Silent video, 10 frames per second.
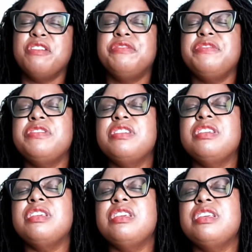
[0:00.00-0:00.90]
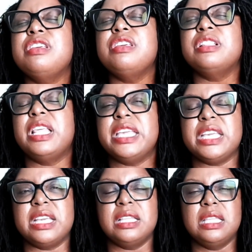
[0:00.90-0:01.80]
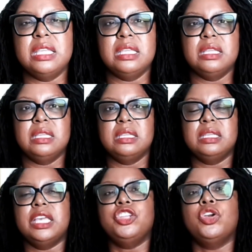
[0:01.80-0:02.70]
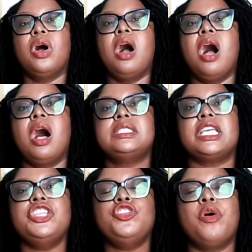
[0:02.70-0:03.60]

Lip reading: feeling in your heart, in your